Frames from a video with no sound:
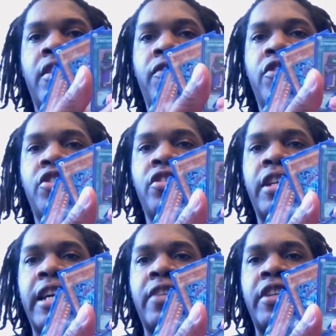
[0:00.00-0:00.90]
Of course you're
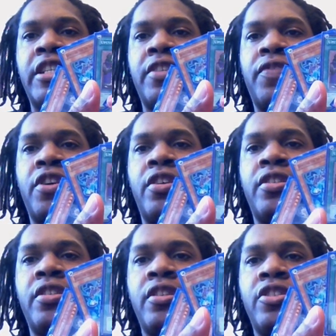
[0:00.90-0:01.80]
going to activate this
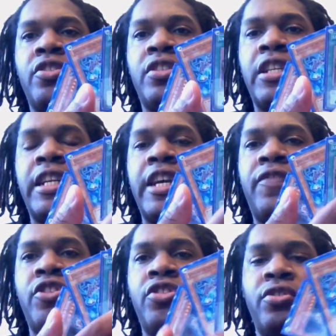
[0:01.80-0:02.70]
first. Send that
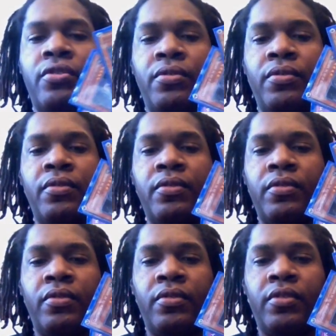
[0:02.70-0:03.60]
for 2.
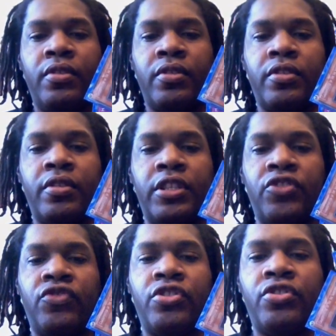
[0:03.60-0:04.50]
So
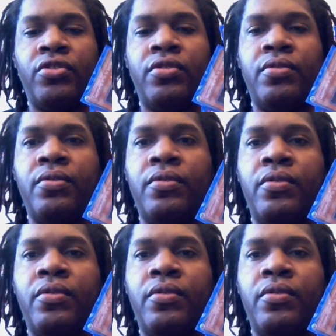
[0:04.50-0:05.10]
let's draw 2.